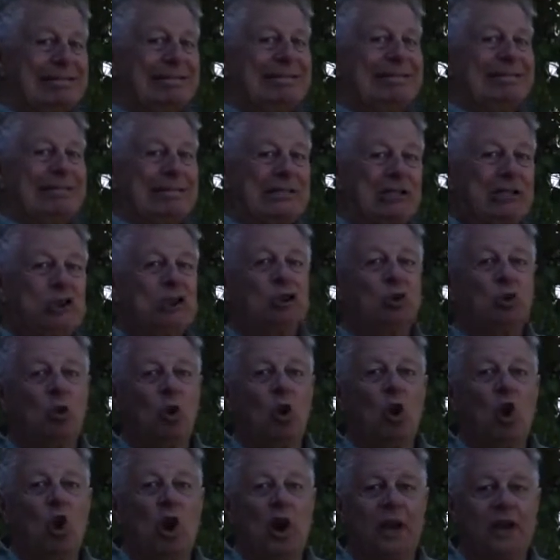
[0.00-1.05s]

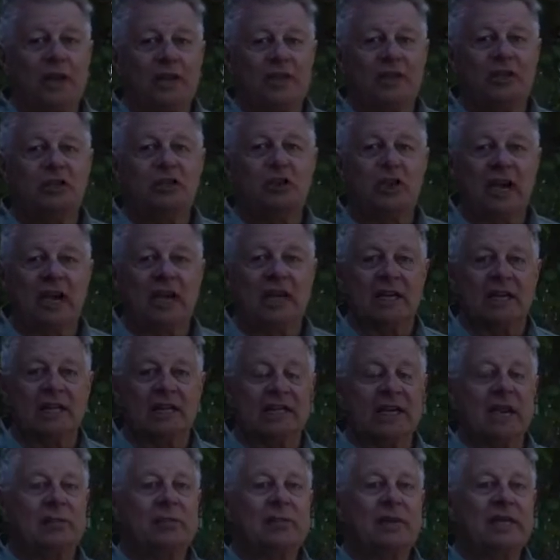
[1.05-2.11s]
destroy the
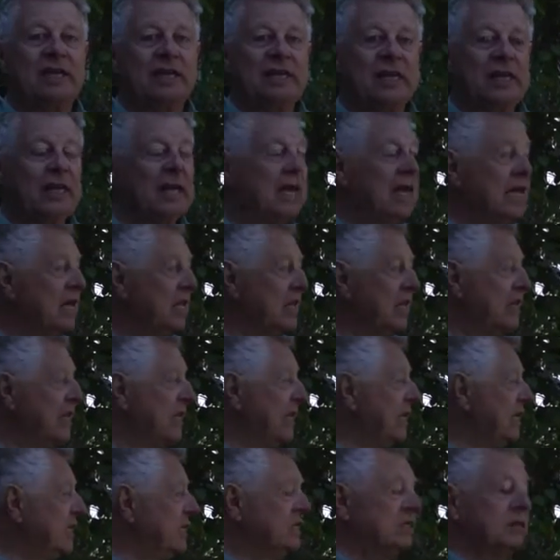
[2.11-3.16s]
trellis. I mean,
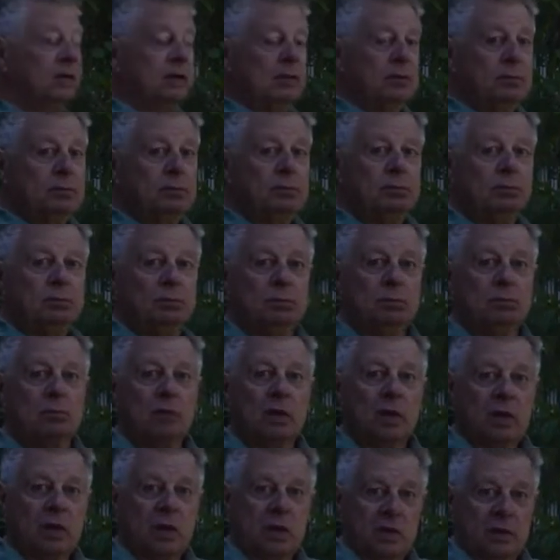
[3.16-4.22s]
these
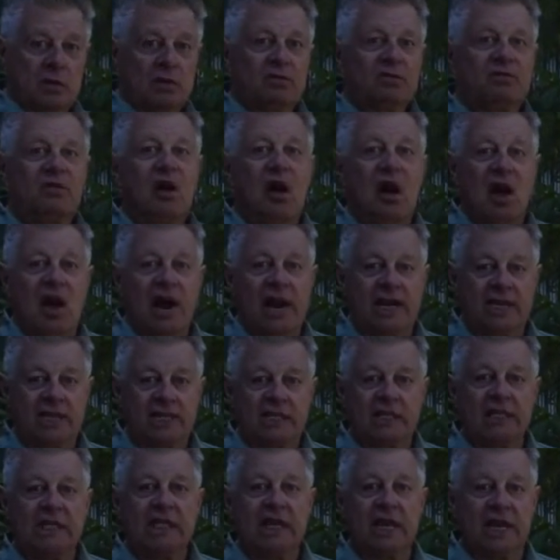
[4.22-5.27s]

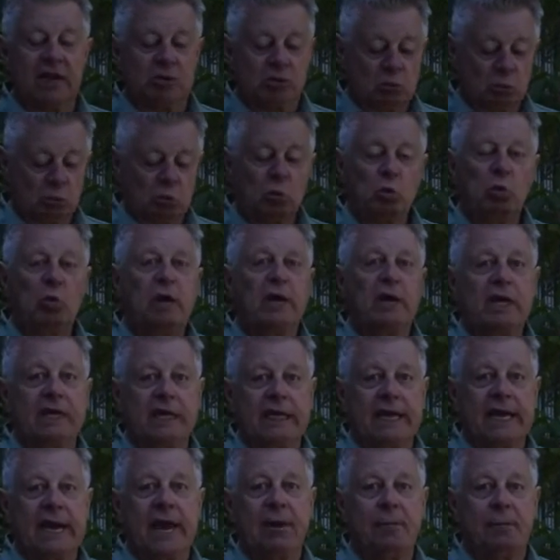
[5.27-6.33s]
vines can really
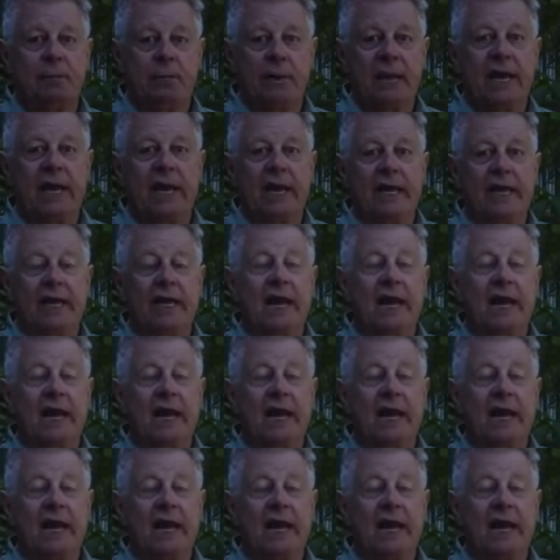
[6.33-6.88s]
get big